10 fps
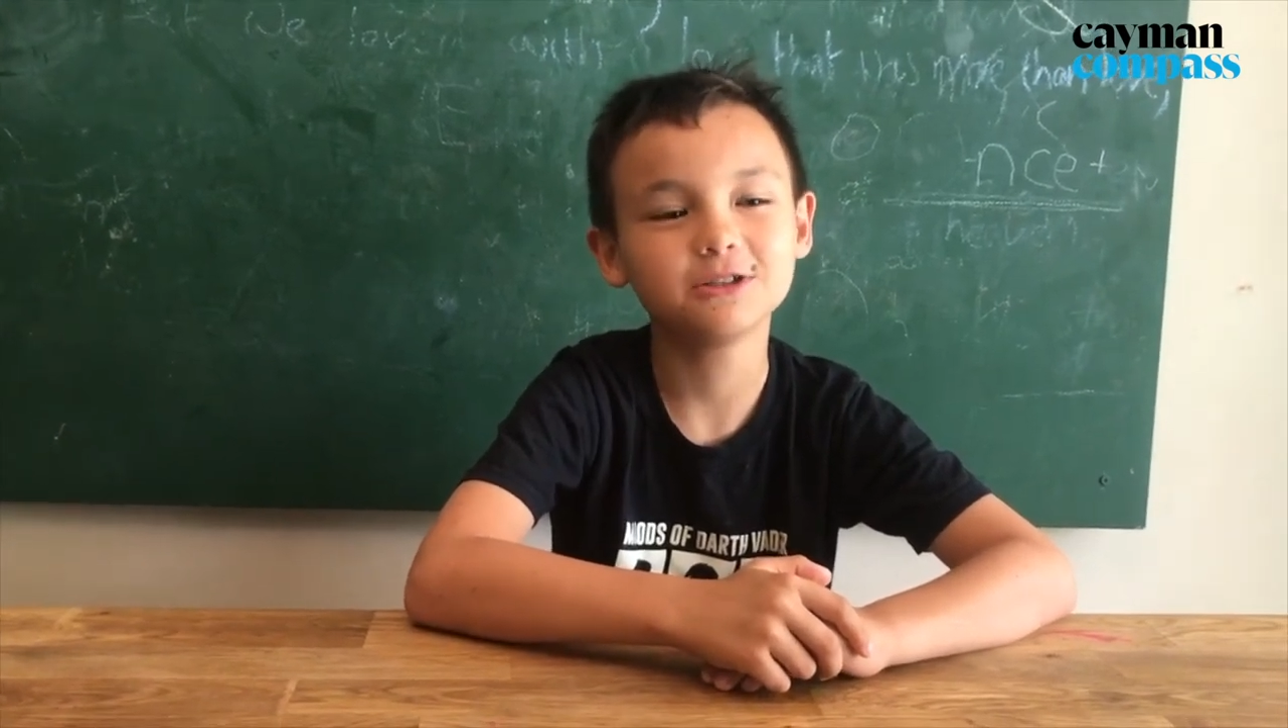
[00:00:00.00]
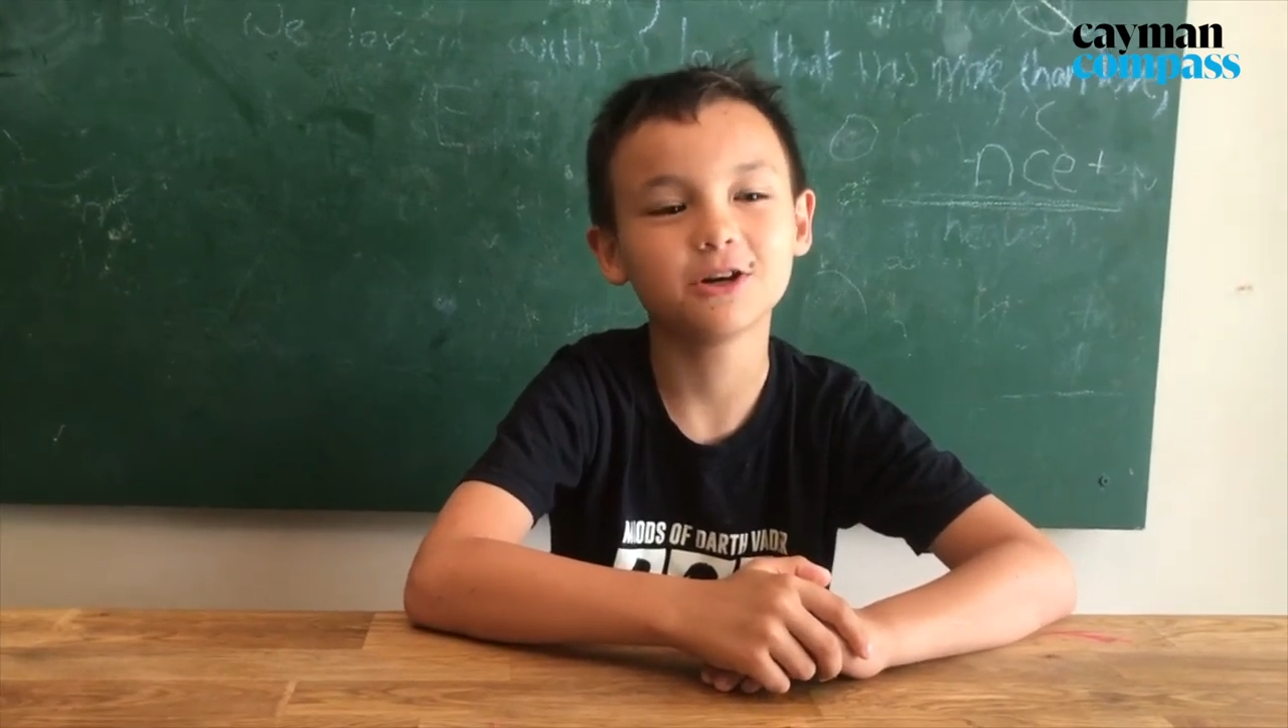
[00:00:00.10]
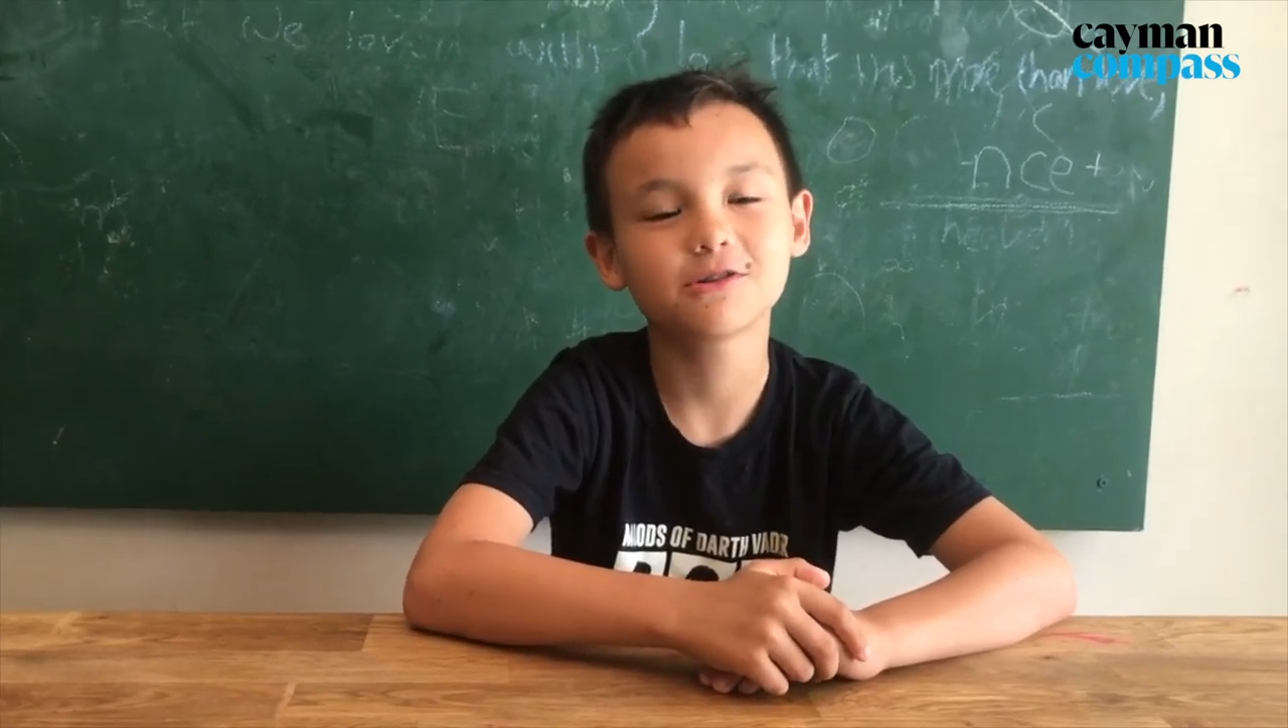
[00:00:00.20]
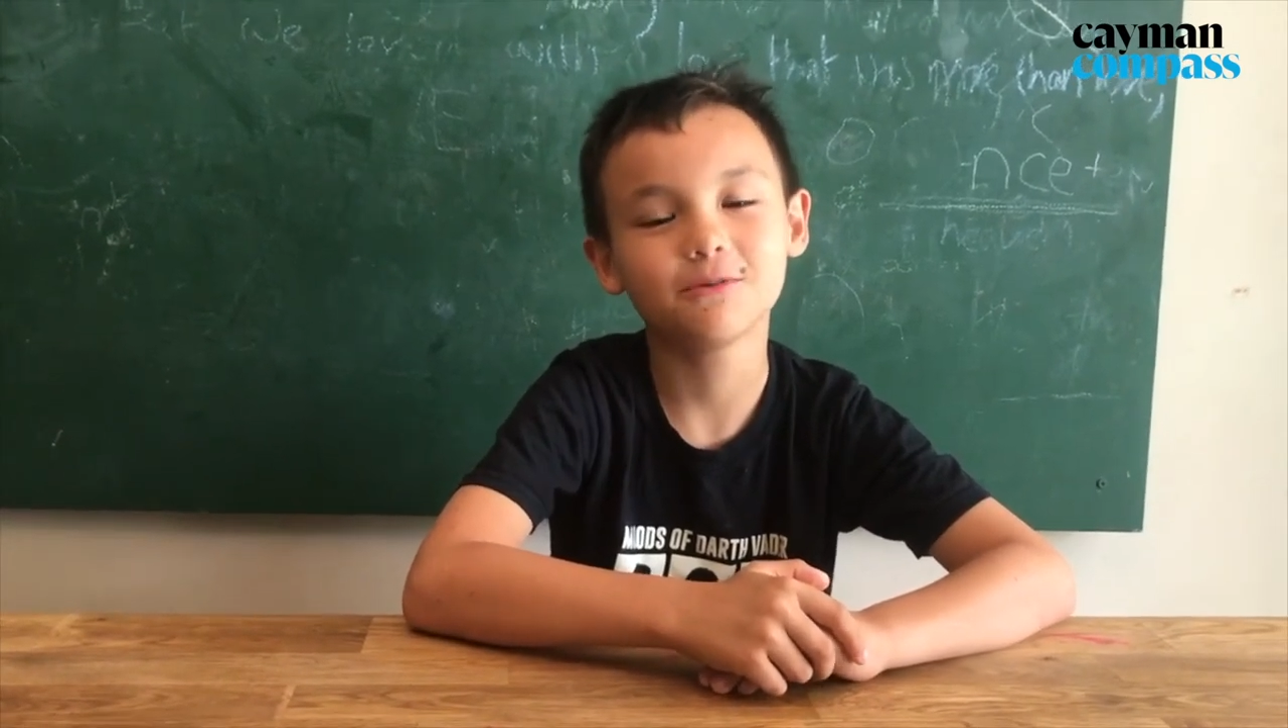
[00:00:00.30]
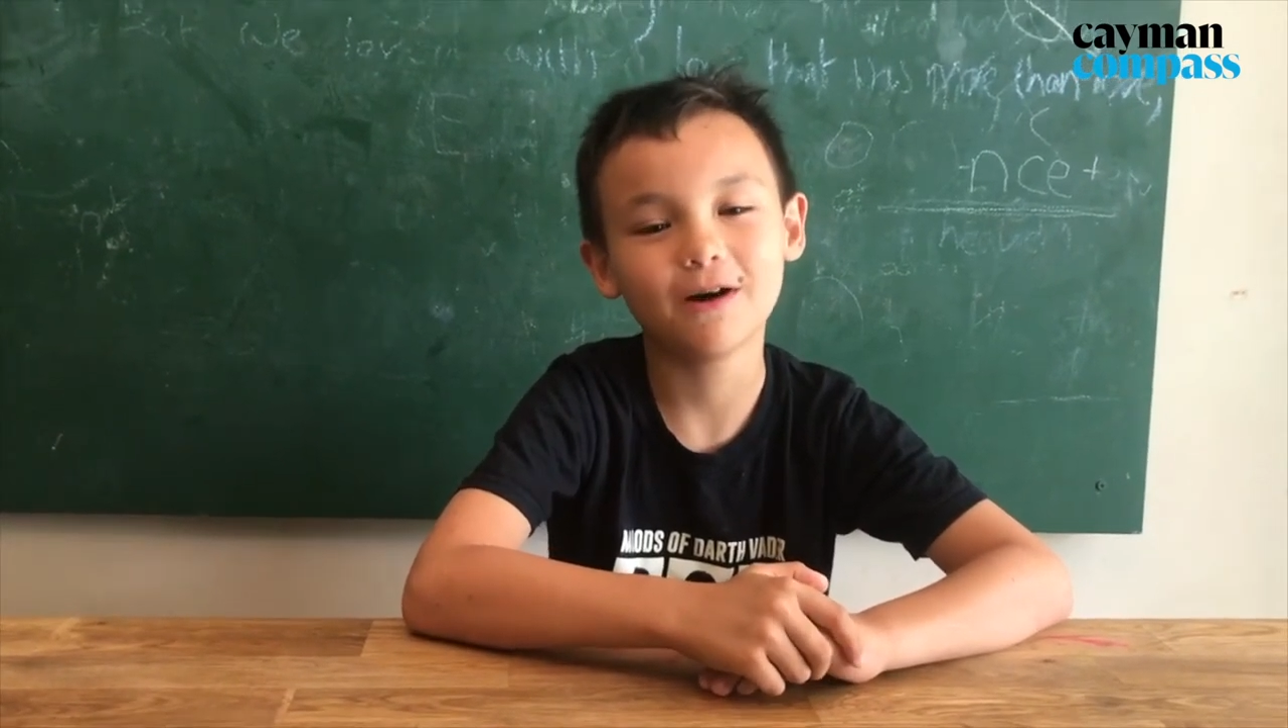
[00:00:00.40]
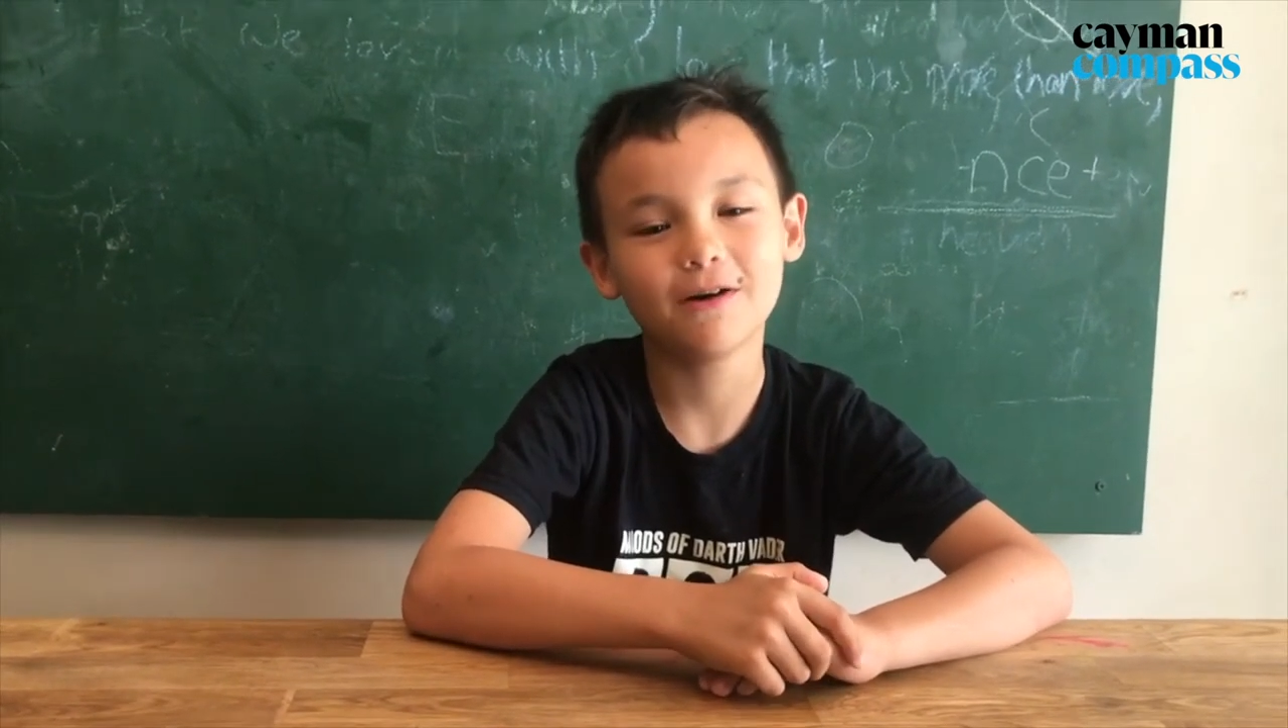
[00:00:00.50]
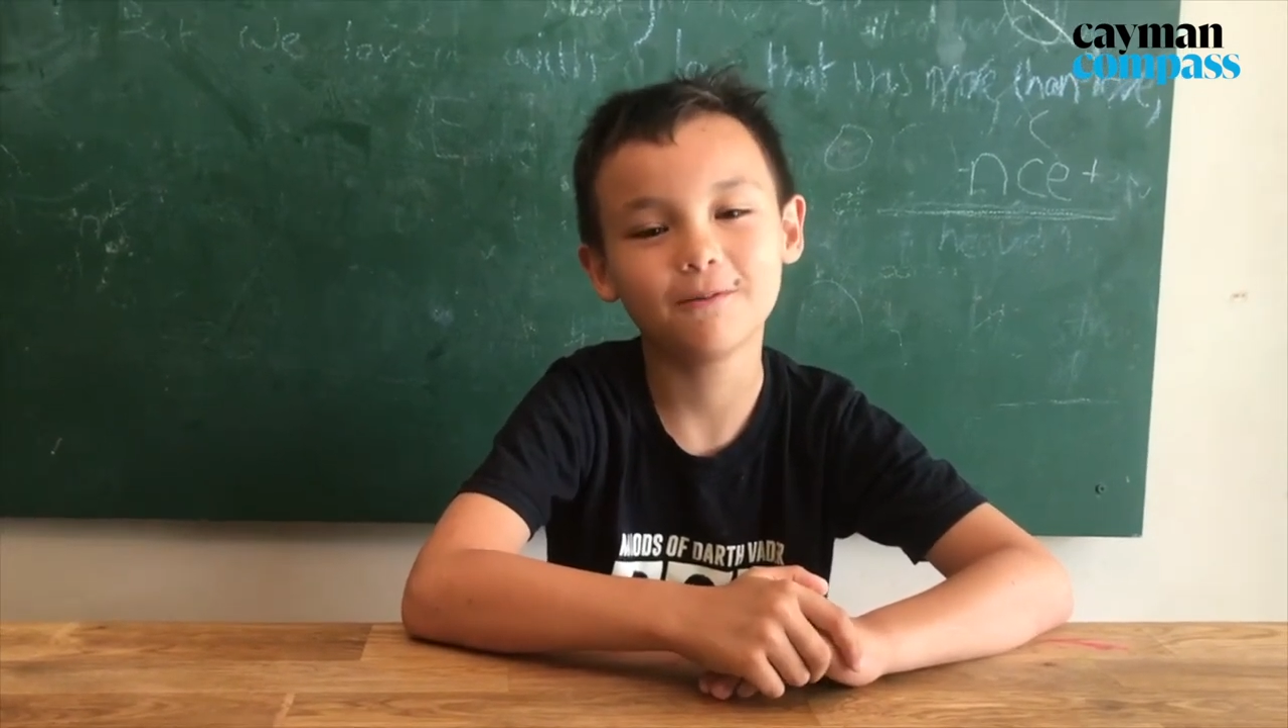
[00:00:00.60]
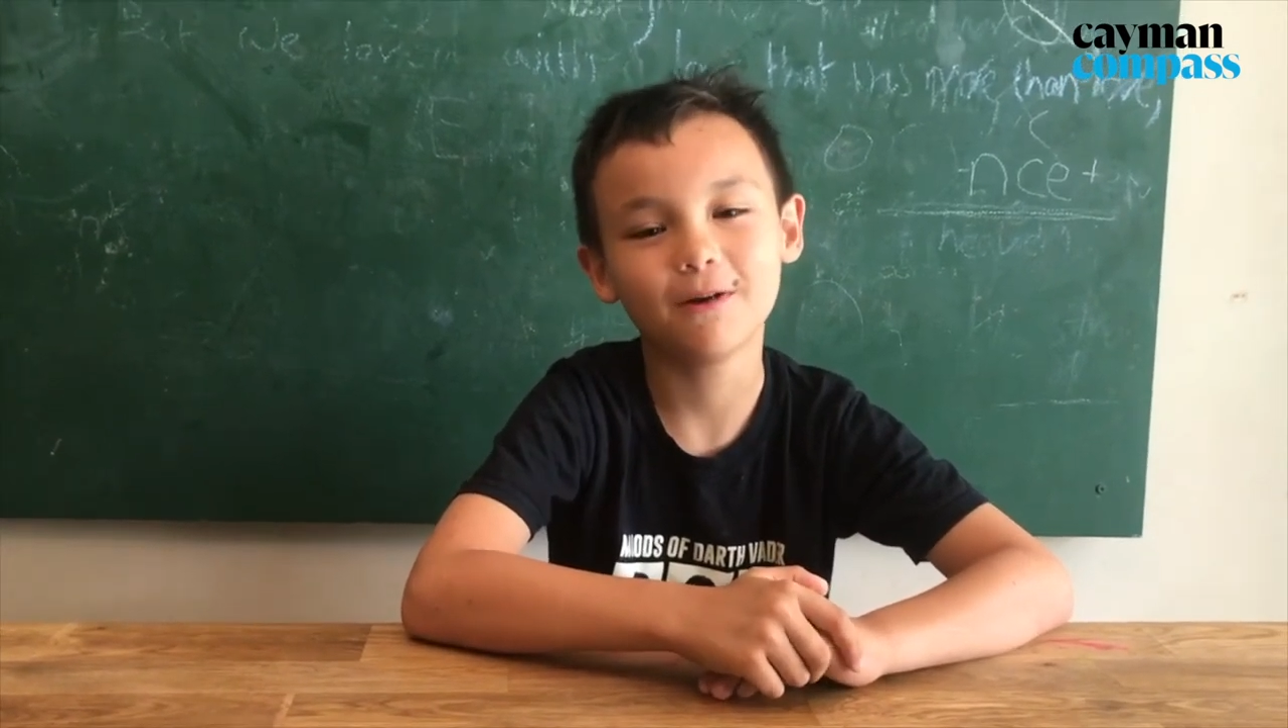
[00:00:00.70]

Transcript: chose to wear,